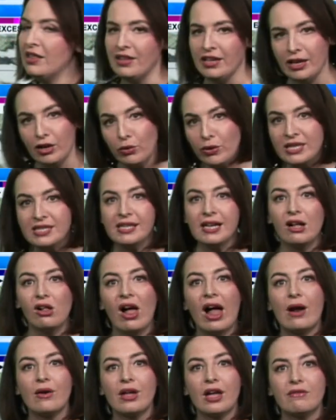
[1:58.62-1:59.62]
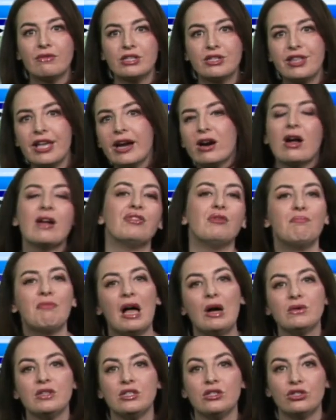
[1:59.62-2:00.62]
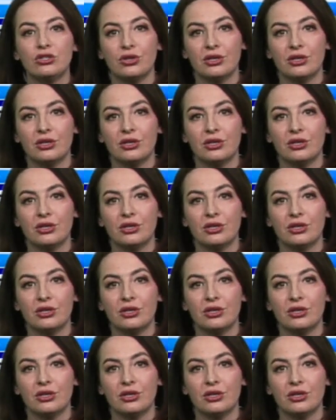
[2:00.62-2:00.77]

increasing cloud covers there, and the mountains